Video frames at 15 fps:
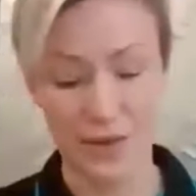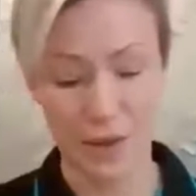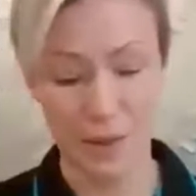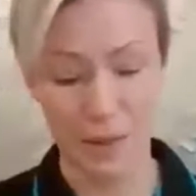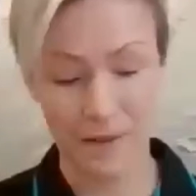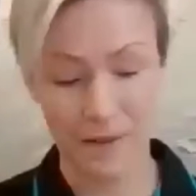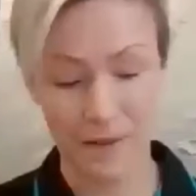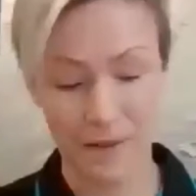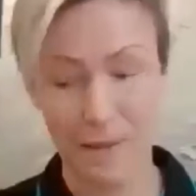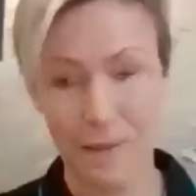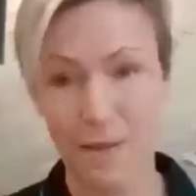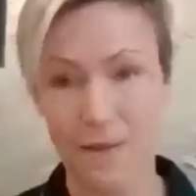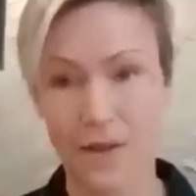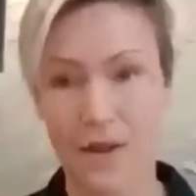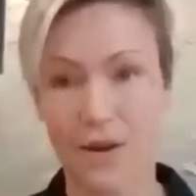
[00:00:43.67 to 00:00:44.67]
So
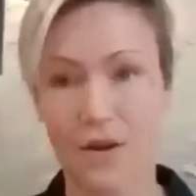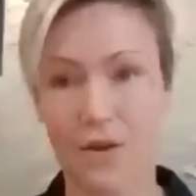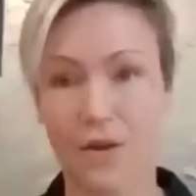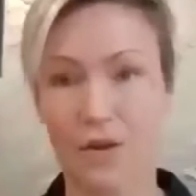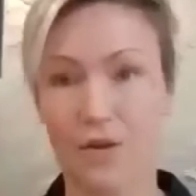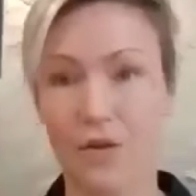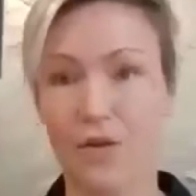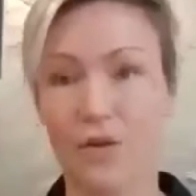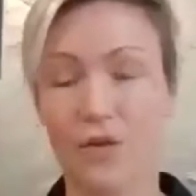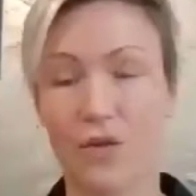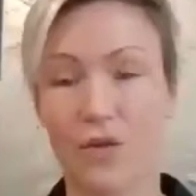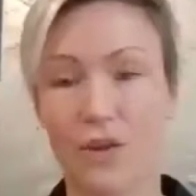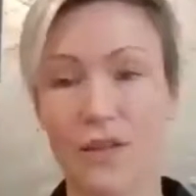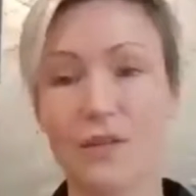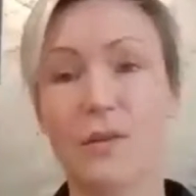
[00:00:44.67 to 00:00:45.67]
then
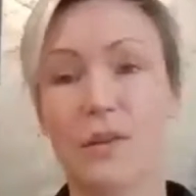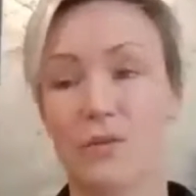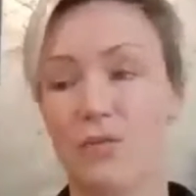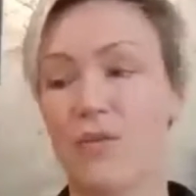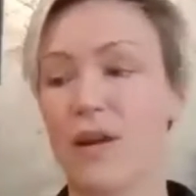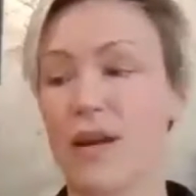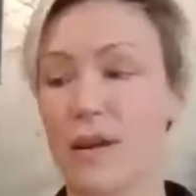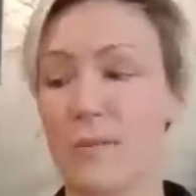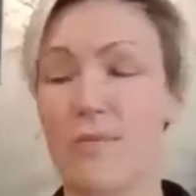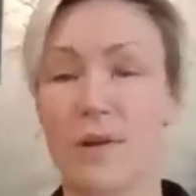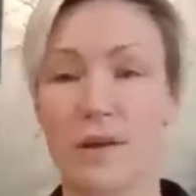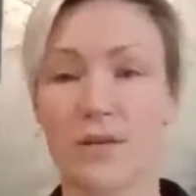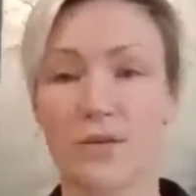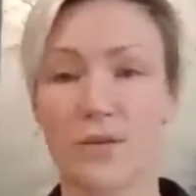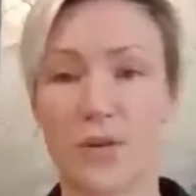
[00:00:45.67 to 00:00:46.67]
this really
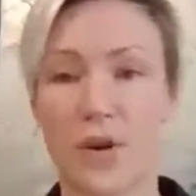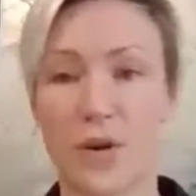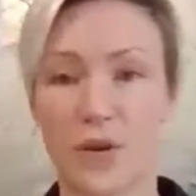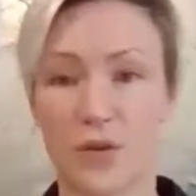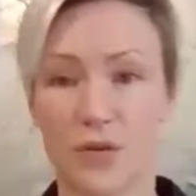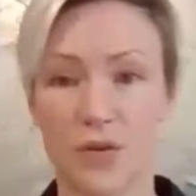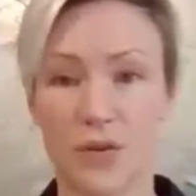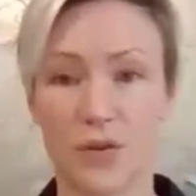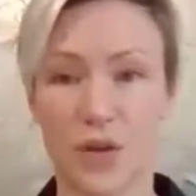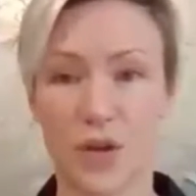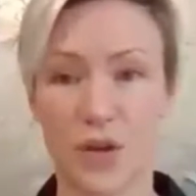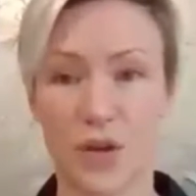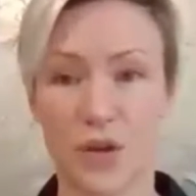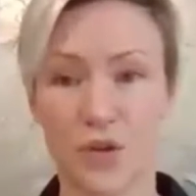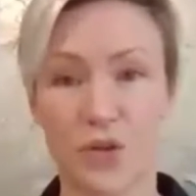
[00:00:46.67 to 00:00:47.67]
brings us on
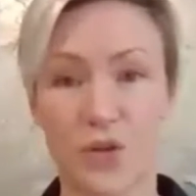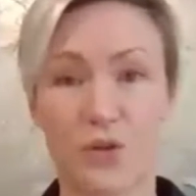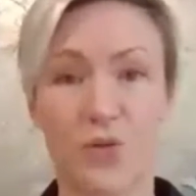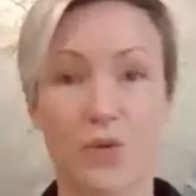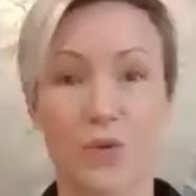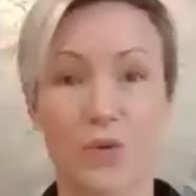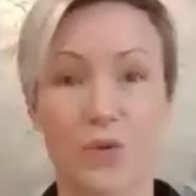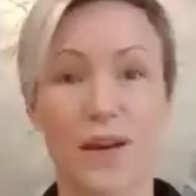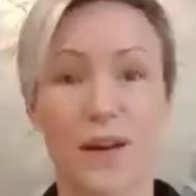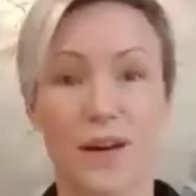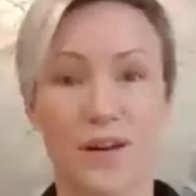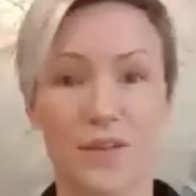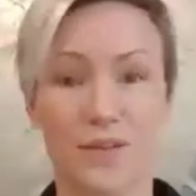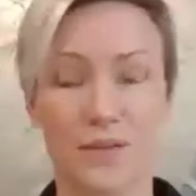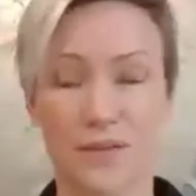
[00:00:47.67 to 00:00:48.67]
to the weight
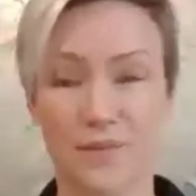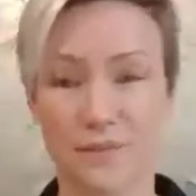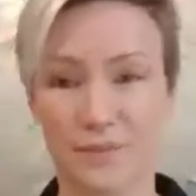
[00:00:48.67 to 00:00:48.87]
loss.